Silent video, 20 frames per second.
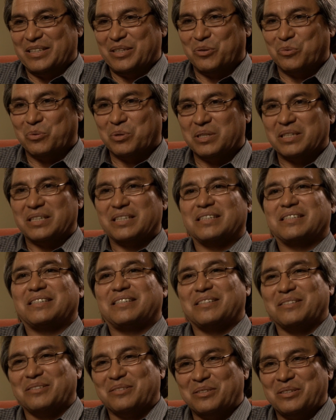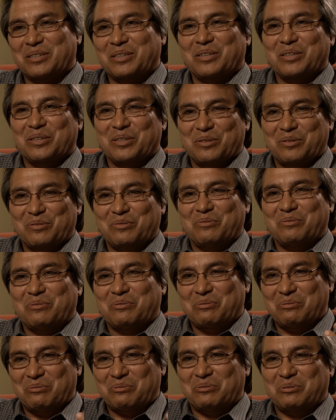willingness
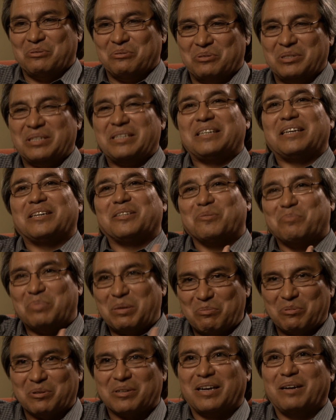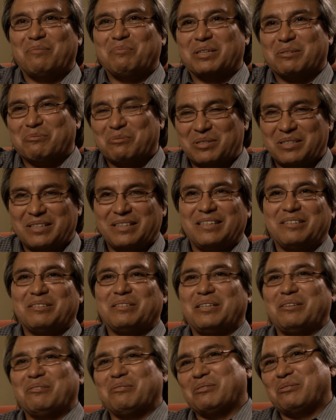to see other people coming within their
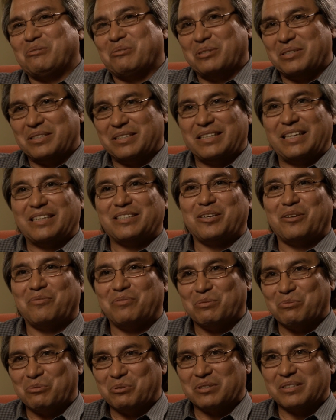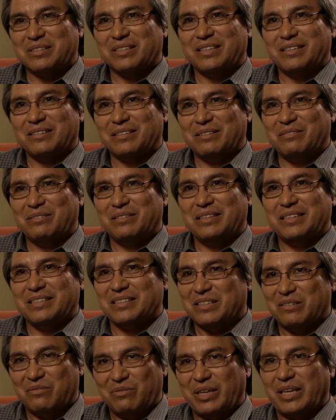territories, and that's often worked to their
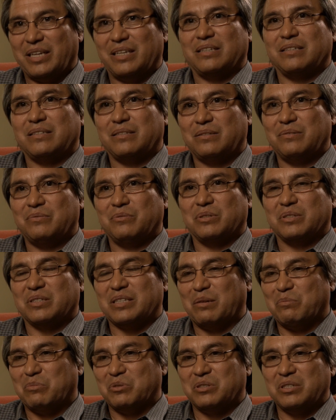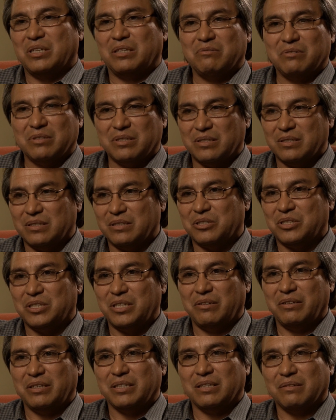disadvantage. For example, generous in their
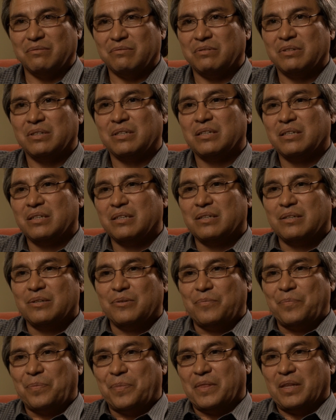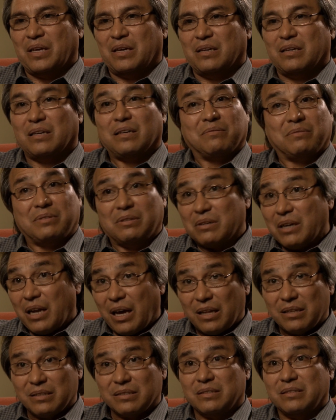sharing of their
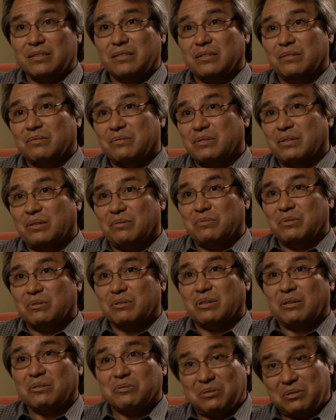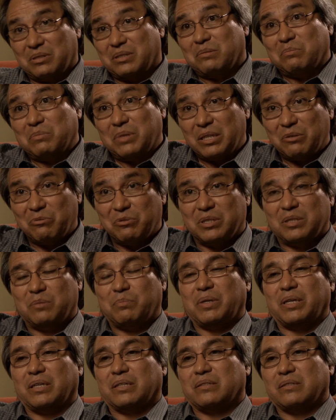knowledge, of their cultures in many
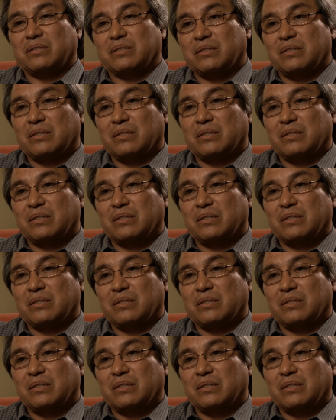respects.